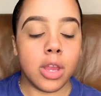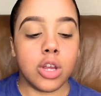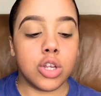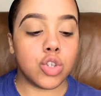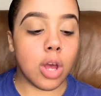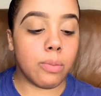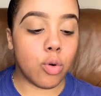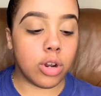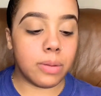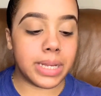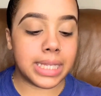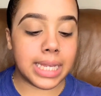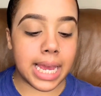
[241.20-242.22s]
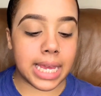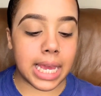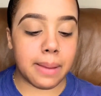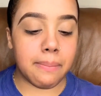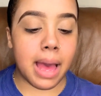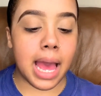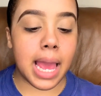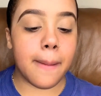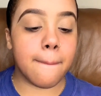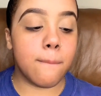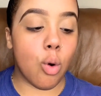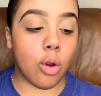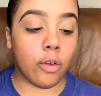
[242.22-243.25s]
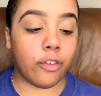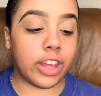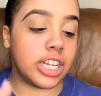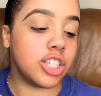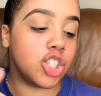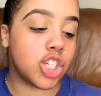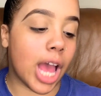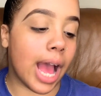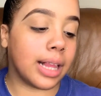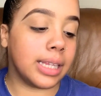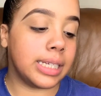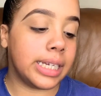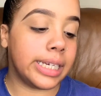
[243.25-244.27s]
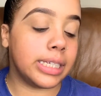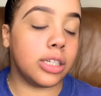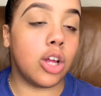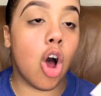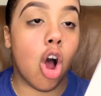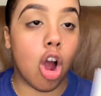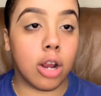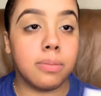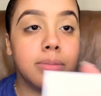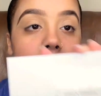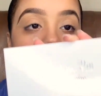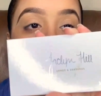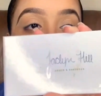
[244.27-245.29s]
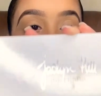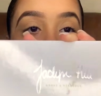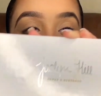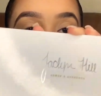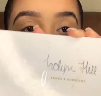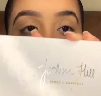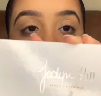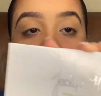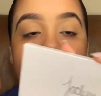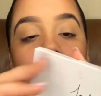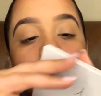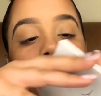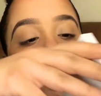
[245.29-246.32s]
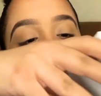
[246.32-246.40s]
So I'm going to be taking my Morphe Jacyln Hill Armed and Gorgeous palette.